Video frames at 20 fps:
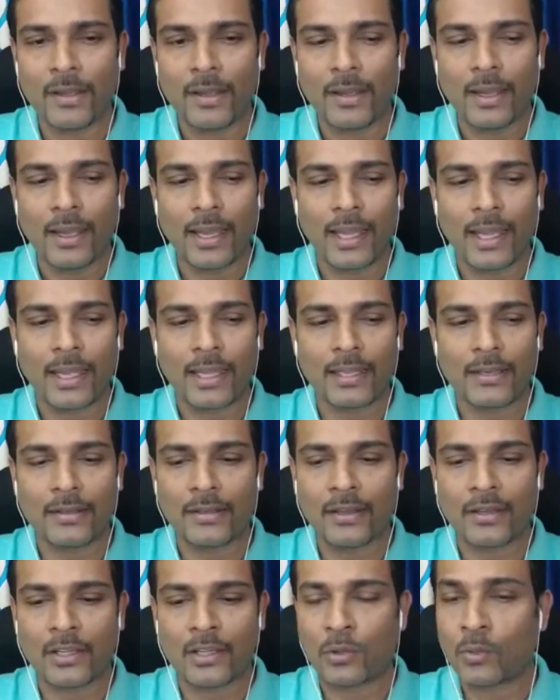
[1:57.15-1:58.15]
and
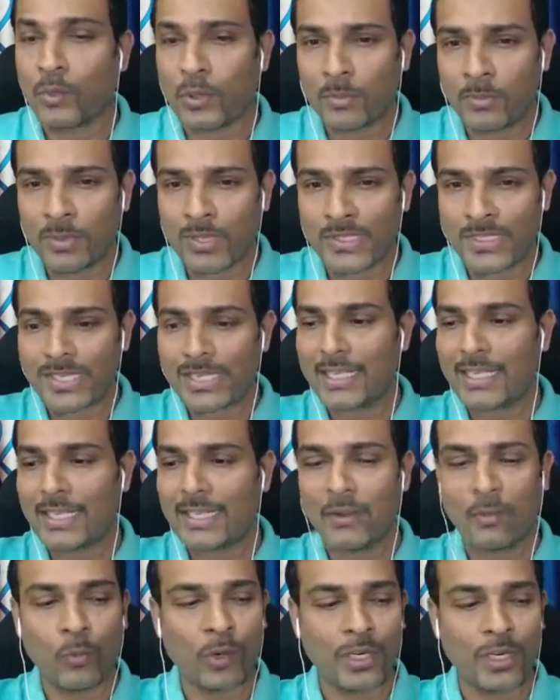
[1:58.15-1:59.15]
you won't be
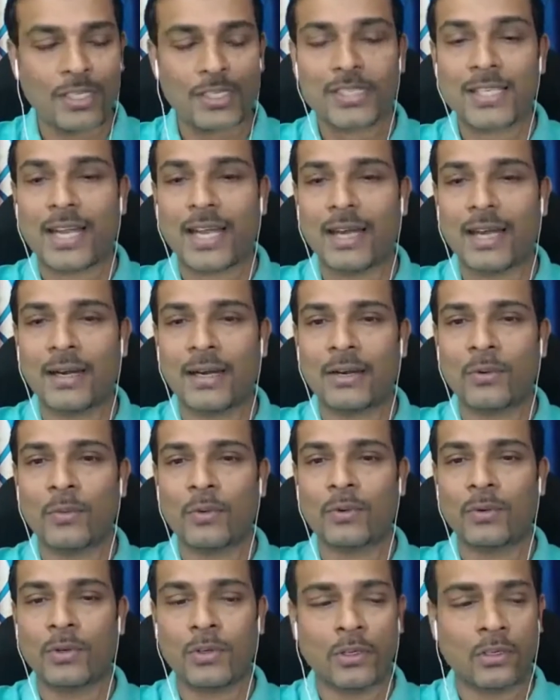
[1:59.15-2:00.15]
seeing what is
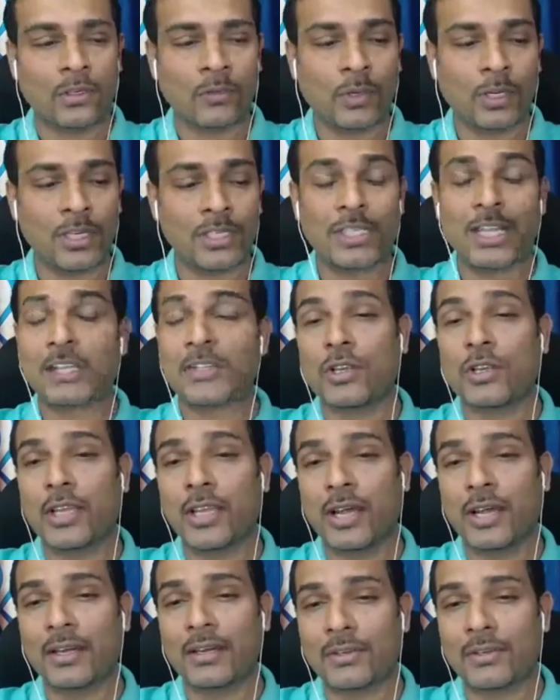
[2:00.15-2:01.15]
actually
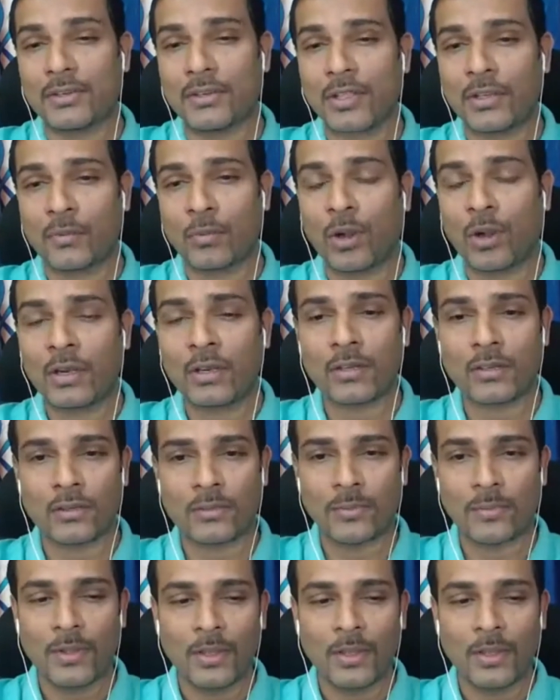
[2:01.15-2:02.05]
under the water,